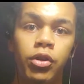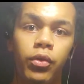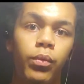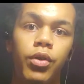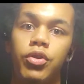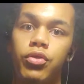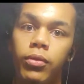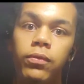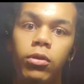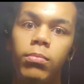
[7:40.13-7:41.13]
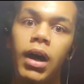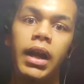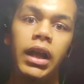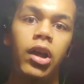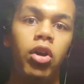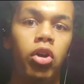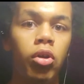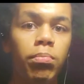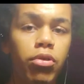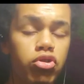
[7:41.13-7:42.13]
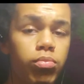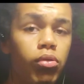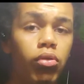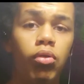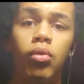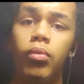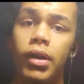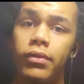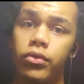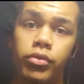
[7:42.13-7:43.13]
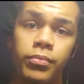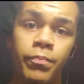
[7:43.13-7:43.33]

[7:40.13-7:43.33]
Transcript: whether you're doing full body, push pull, whatever.